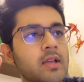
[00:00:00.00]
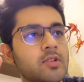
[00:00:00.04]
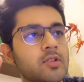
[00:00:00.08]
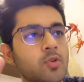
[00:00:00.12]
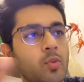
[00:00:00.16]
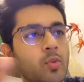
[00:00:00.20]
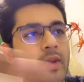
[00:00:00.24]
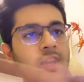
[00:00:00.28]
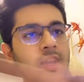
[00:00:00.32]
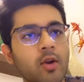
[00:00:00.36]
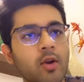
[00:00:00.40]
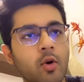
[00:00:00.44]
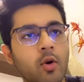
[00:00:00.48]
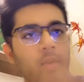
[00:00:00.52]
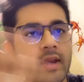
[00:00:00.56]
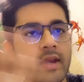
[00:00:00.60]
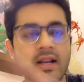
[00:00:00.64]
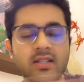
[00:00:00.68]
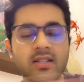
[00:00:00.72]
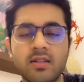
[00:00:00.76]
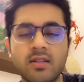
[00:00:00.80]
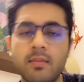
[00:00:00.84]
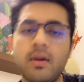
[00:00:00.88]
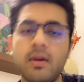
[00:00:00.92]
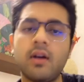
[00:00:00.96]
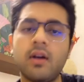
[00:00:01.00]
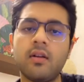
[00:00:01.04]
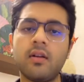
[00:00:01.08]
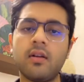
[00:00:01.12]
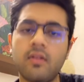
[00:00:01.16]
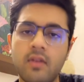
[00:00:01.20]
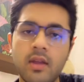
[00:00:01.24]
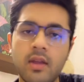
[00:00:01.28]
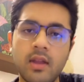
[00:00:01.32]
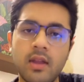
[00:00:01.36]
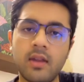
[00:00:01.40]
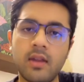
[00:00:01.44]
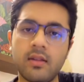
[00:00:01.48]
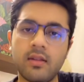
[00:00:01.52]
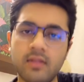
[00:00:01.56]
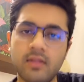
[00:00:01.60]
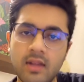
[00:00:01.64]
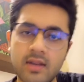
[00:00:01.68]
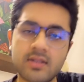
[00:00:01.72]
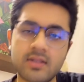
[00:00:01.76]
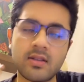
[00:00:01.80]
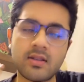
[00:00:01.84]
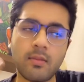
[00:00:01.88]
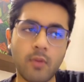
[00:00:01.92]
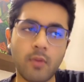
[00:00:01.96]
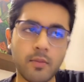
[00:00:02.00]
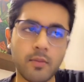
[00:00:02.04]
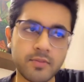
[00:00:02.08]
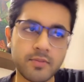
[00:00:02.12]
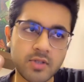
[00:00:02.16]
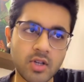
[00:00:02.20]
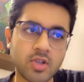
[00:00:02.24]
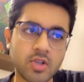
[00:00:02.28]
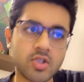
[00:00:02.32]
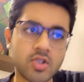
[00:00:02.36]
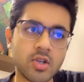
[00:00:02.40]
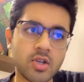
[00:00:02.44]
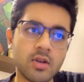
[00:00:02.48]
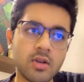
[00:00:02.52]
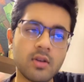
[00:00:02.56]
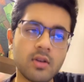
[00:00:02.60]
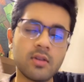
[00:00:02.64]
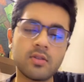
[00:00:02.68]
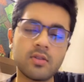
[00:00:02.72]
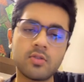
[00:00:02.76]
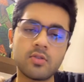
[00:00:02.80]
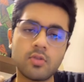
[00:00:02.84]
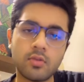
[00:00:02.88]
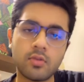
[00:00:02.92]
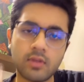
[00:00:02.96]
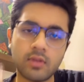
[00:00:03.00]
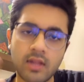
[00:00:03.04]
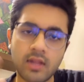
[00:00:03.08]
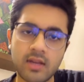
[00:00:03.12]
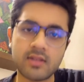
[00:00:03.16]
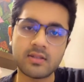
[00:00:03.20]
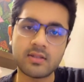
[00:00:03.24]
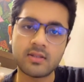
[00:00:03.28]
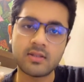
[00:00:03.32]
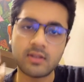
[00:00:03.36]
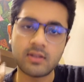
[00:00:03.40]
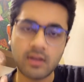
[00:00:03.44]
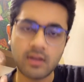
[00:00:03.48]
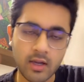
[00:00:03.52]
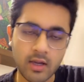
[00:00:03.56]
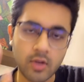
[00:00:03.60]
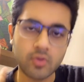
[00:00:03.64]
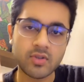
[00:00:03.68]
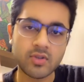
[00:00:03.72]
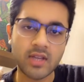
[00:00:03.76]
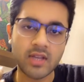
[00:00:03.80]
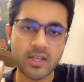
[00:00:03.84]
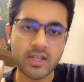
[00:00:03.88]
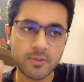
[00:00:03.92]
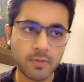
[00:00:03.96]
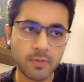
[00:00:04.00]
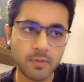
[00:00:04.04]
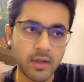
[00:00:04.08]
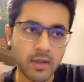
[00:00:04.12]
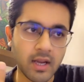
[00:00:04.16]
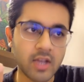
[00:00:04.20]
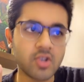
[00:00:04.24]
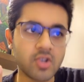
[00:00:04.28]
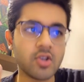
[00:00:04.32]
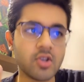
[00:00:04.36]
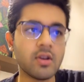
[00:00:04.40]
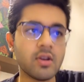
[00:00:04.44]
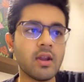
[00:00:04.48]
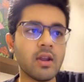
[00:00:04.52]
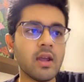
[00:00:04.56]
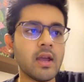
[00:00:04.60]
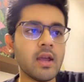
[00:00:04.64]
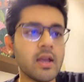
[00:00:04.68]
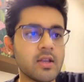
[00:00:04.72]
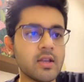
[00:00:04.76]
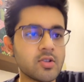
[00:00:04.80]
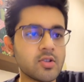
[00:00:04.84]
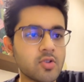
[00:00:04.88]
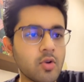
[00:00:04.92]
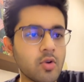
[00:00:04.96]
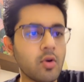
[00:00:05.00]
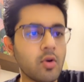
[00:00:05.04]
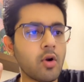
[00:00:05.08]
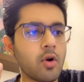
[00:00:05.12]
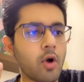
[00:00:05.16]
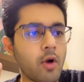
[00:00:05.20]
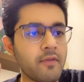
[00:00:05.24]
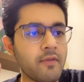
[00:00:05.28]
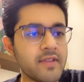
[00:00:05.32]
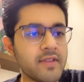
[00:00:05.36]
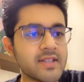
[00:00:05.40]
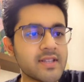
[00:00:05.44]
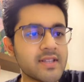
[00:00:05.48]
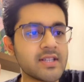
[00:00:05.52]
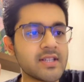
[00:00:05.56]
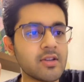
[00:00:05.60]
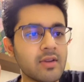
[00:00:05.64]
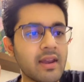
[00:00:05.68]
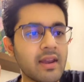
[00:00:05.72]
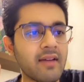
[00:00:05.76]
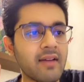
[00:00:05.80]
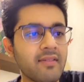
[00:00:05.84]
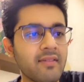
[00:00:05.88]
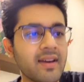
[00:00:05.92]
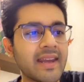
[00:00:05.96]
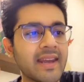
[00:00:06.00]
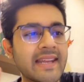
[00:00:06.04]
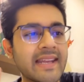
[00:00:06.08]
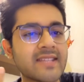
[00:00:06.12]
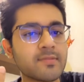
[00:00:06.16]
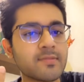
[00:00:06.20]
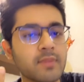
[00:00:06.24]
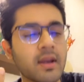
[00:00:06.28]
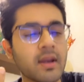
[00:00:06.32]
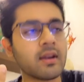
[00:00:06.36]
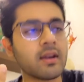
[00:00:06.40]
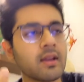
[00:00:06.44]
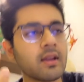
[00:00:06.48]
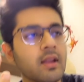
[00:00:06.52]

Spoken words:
we know in asthma there is some obstruction, so there is reduced expiration. So obviously we'll have respiratory